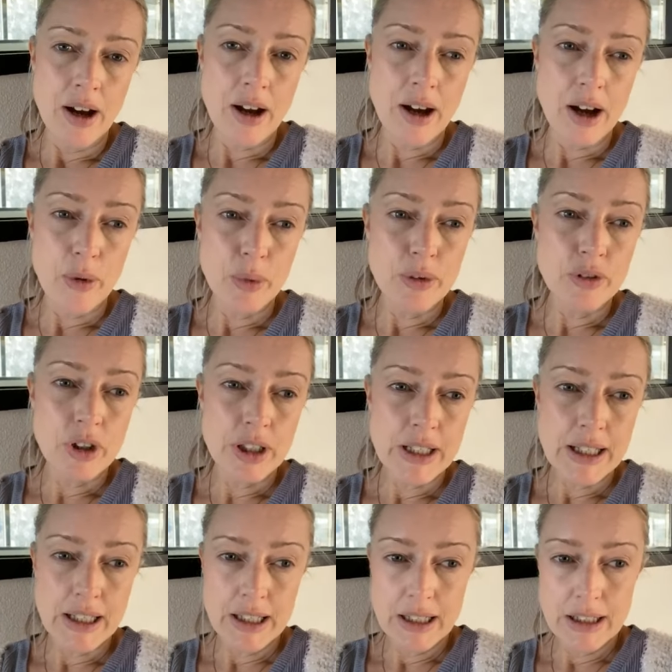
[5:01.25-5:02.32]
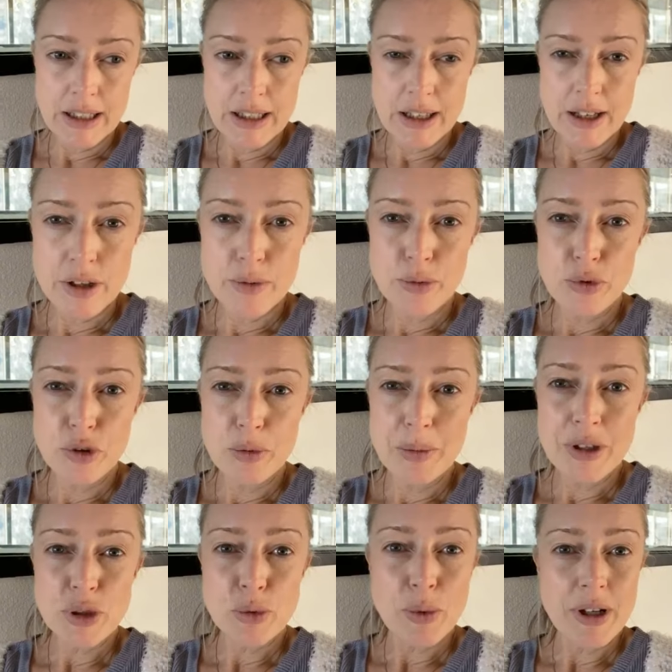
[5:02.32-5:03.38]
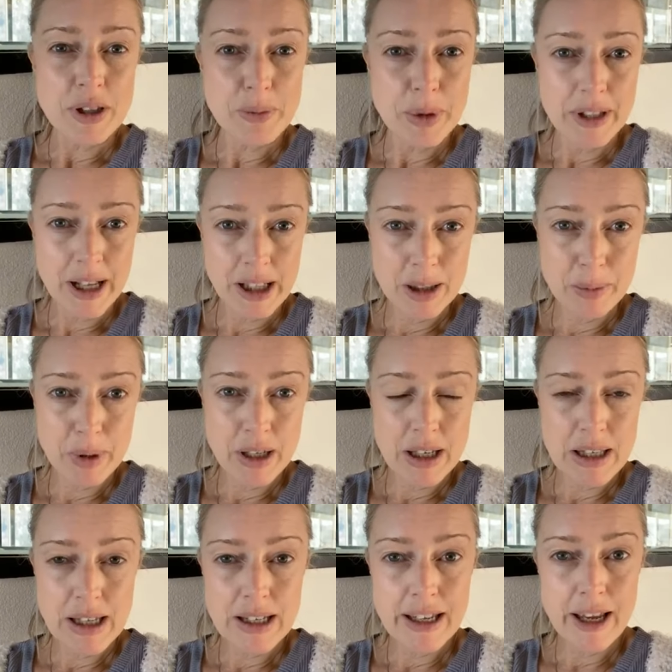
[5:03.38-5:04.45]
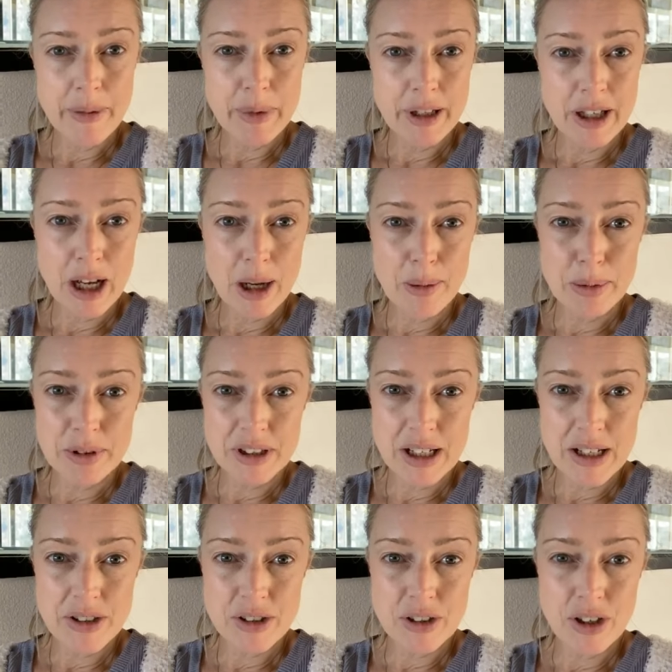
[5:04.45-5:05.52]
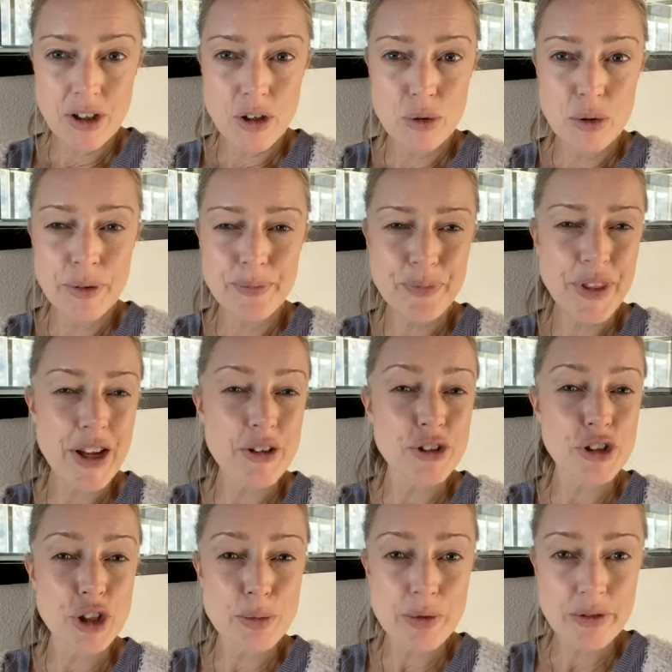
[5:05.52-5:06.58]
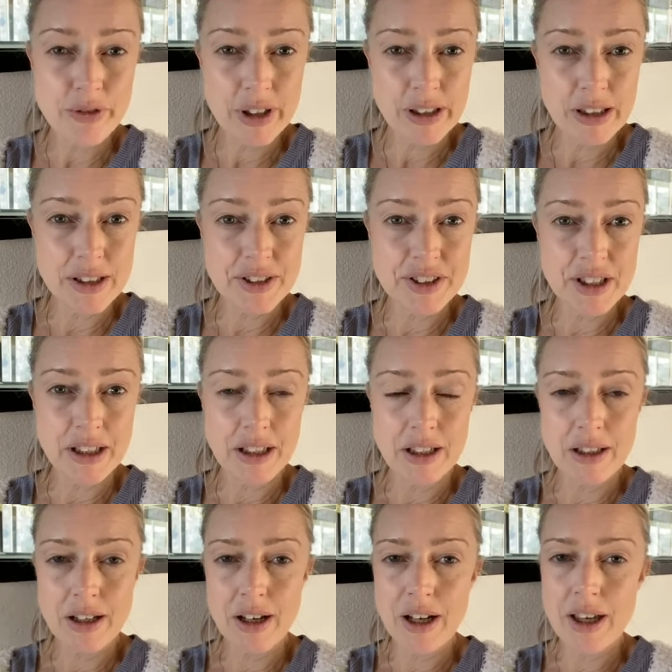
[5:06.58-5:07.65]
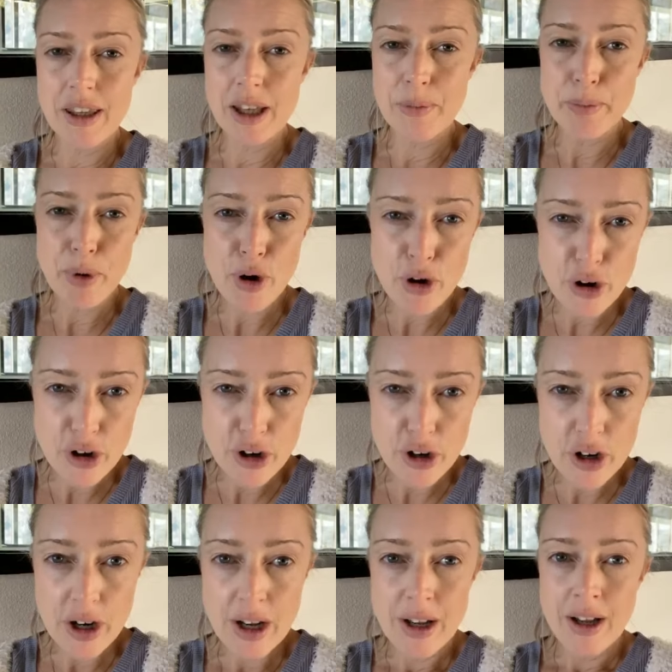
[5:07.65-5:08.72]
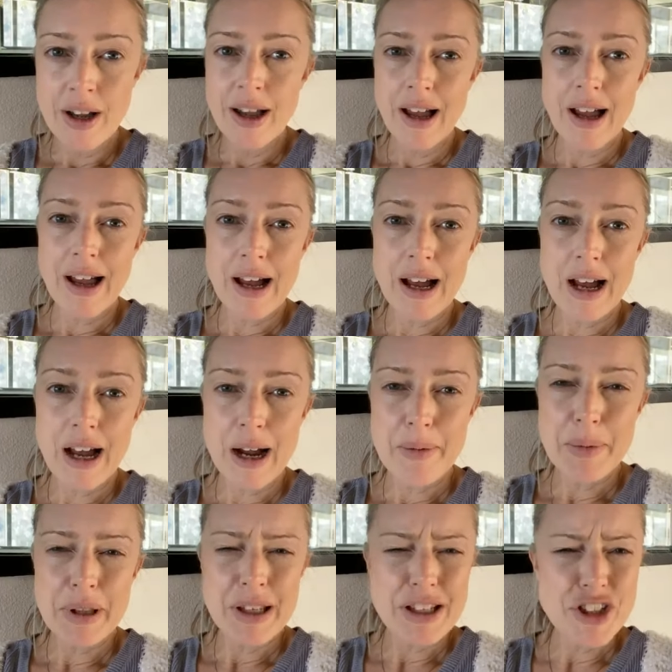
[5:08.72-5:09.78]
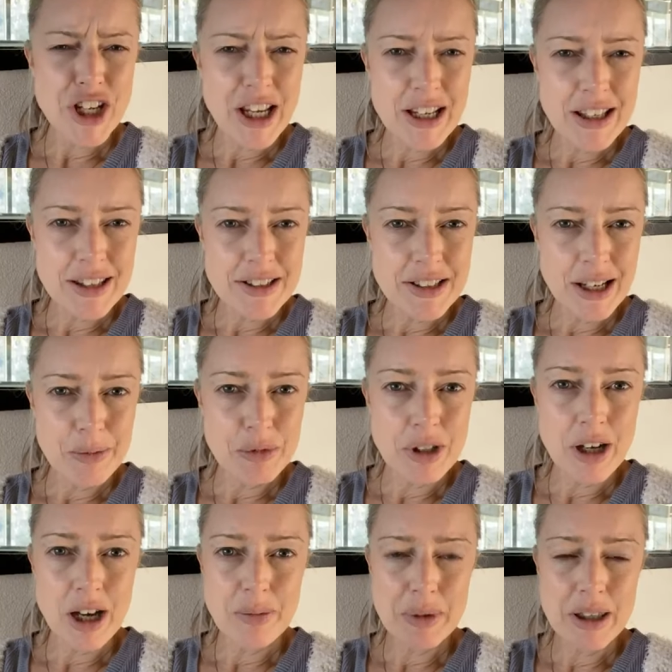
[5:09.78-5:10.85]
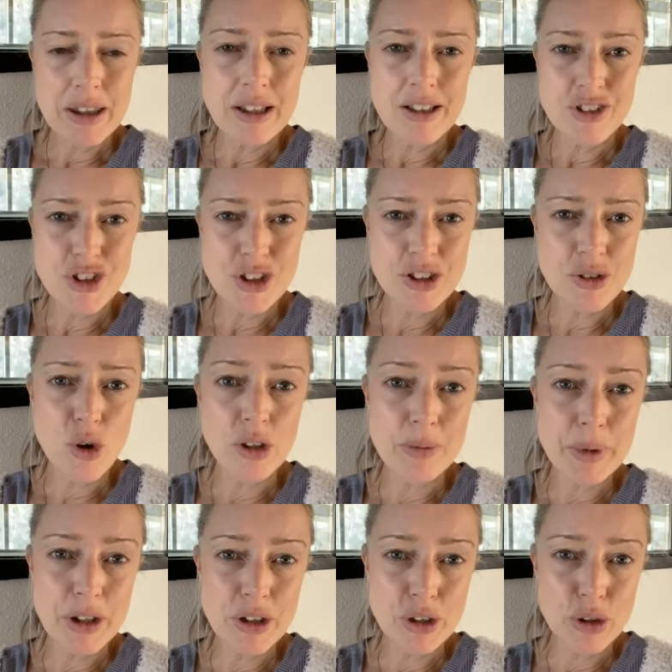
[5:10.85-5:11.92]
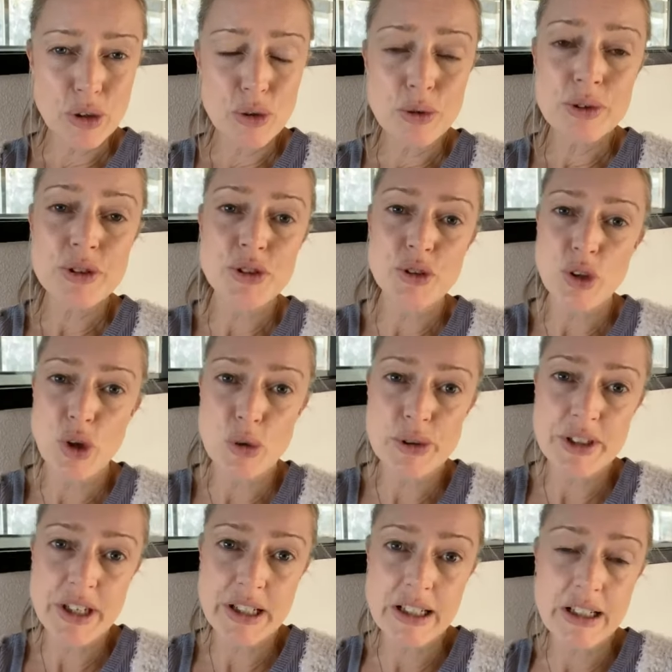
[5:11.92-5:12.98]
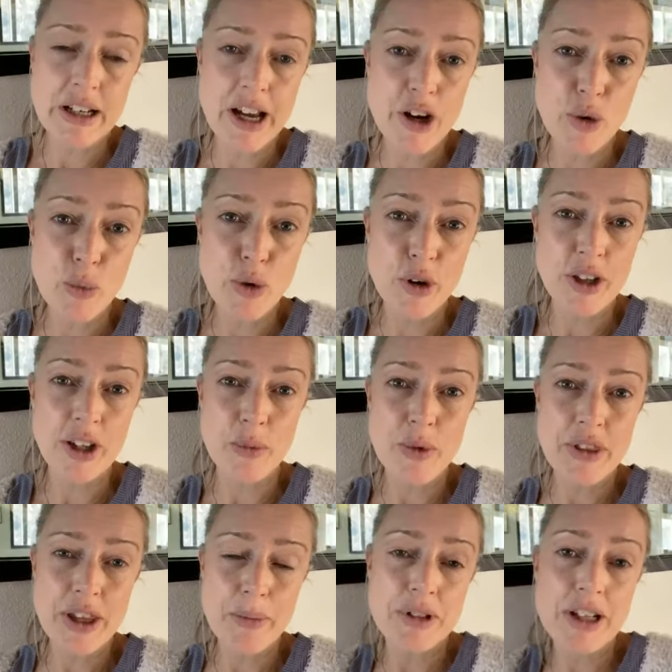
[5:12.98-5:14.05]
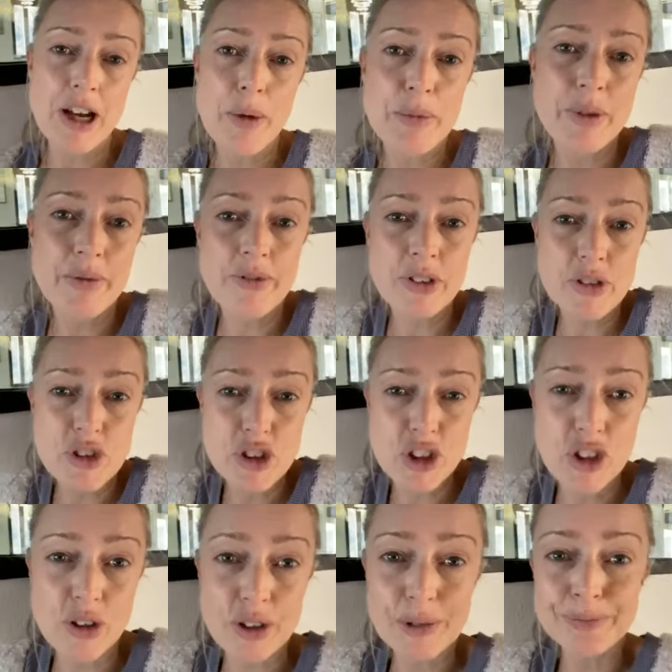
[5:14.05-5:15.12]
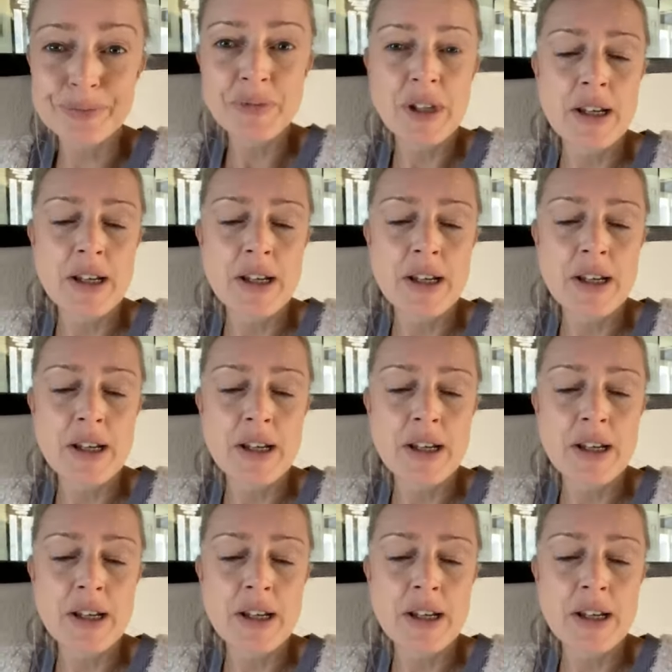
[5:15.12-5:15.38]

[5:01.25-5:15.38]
We've got Ian other room as well as Penelope. They came in a couple of days ago. They're super friendly to Sunny and I. They purr, but they shake at the same time. I think it's just all a bit new. So Sunny and I are working with them to help them feel secure.